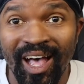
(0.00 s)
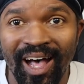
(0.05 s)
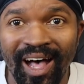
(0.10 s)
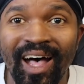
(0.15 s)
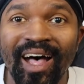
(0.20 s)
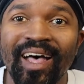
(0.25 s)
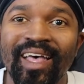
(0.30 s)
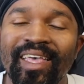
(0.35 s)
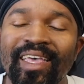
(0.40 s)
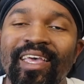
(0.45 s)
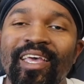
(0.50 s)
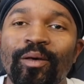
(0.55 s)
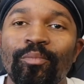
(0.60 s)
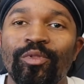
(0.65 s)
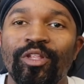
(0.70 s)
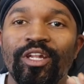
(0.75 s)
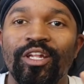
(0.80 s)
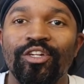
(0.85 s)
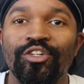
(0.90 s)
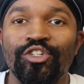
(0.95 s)
I am
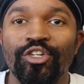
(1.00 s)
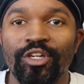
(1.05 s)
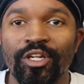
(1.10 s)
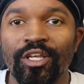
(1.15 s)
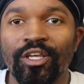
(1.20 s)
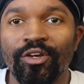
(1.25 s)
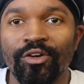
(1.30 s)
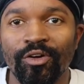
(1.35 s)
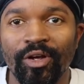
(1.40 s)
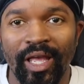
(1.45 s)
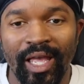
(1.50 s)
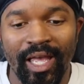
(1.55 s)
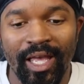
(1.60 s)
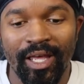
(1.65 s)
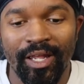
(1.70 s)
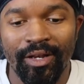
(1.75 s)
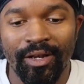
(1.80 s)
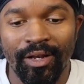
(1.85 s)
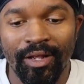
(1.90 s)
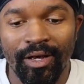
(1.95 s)
the Ninjineer
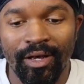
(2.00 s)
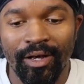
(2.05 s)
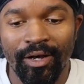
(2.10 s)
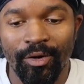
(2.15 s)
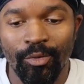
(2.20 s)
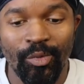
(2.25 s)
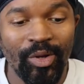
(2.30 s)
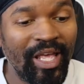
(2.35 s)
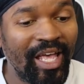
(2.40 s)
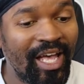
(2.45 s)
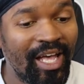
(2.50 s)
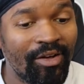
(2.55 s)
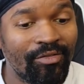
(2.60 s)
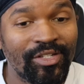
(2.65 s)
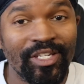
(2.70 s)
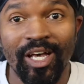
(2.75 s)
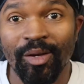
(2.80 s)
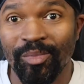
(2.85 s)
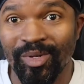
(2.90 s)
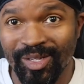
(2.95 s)
and uh, we have
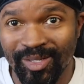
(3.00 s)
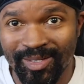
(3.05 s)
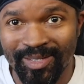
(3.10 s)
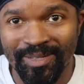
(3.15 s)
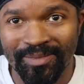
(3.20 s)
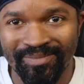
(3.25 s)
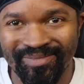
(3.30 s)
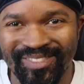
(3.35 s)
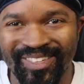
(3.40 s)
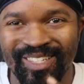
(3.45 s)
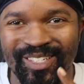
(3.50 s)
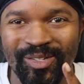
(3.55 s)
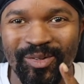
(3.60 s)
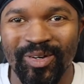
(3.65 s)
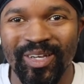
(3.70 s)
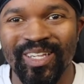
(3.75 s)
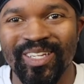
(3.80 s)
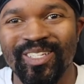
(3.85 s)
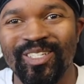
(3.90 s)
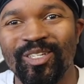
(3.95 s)
topics. Let's go
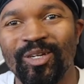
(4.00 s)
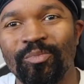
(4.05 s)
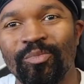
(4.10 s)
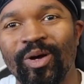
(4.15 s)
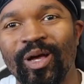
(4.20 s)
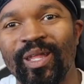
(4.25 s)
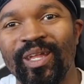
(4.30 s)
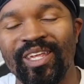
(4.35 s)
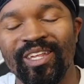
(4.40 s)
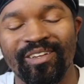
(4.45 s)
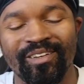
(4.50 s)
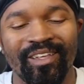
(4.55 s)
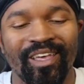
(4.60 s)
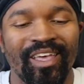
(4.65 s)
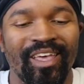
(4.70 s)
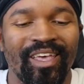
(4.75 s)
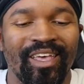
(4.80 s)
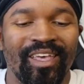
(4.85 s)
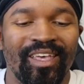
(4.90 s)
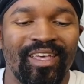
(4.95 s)
ahead and jump right in.
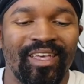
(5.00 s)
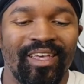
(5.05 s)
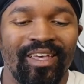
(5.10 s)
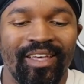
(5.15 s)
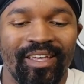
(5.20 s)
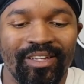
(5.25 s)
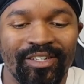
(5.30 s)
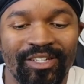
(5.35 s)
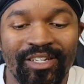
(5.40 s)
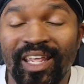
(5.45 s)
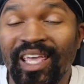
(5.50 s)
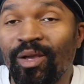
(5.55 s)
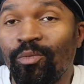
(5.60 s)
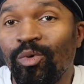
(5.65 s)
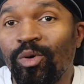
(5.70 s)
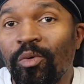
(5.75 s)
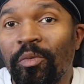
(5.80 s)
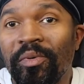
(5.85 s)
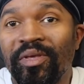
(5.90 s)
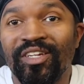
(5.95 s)
Today we
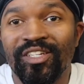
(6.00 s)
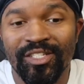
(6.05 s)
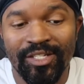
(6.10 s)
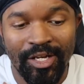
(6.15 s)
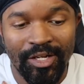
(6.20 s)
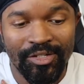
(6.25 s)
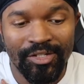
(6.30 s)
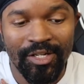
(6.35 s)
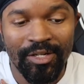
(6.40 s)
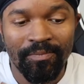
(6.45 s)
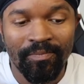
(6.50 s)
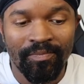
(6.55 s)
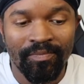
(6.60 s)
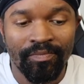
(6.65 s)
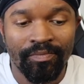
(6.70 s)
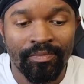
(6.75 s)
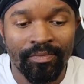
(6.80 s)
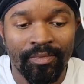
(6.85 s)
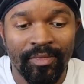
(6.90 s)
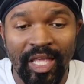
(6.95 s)
will be discussing
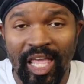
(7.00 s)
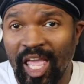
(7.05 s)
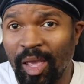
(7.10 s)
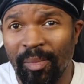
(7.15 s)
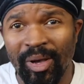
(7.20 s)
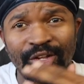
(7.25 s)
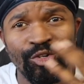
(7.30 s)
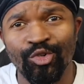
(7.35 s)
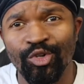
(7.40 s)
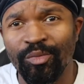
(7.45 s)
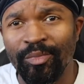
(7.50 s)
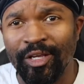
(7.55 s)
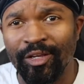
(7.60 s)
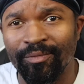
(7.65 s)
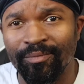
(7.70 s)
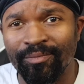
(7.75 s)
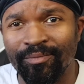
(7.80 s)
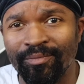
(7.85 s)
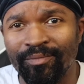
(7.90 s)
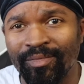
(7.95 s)
Am I
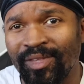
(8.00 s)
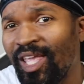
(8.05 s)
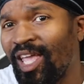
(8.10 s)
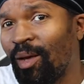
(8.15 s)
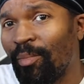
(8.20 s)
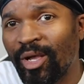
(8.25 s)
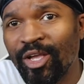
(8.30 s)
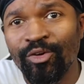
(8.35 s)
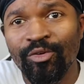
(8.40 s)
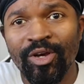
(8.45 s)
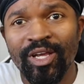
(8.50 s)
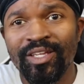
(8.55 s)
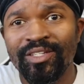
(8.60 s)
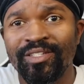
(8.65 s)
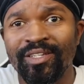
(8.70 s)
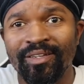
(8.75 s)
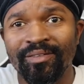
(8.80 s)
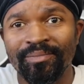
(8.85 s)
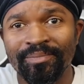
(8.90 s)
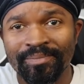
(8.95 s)
dreaming? Am I
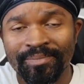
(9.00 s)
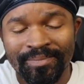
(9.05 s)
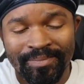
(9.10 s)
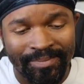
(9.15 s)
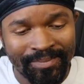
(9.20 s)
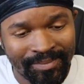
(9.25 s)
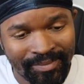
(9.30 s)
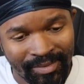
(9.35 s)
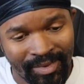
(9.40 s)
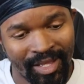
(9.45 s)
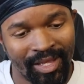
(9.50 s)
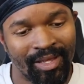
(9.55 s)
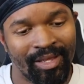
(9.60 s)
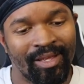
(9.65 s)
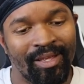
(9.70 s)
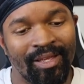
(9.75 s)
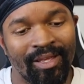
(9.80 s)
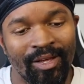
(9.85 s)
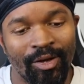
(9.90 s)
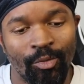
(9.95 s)
crazy?
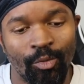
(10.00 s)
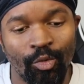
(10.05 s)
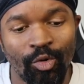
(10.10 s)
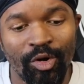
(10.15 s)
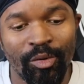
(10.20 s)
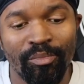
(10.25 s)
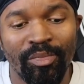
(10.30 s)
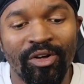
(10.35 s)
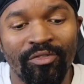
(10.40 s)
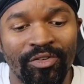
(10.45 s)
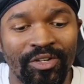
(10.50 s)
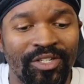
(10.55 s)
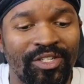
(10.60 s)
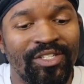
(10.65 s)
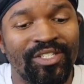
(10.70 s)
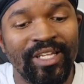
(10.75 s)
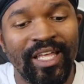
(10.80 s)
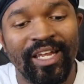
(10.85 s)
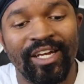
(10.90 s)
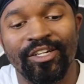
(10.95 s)
Warren Buffett
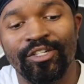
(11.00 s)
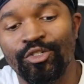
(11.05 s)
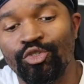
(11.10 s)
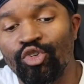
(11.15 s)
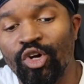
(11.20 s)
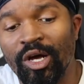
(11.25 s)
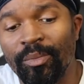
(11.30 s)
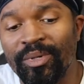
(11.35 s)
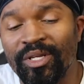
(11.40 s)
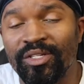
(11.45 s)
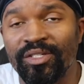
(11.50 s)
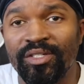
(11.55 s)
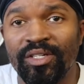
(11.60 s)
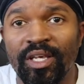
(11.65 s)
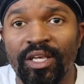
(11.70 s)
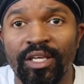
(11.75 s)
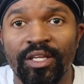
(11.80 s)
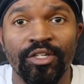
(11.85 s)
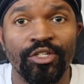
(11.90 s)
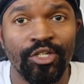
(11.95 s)
decided to drop his
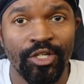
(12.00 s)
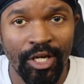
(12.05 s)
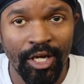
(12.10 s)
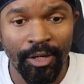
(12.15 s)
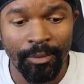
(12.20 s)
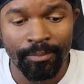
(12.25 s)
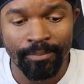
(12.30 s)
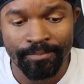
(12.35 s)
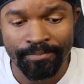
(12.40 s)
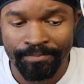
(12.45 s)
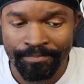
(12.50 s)
stake in GM.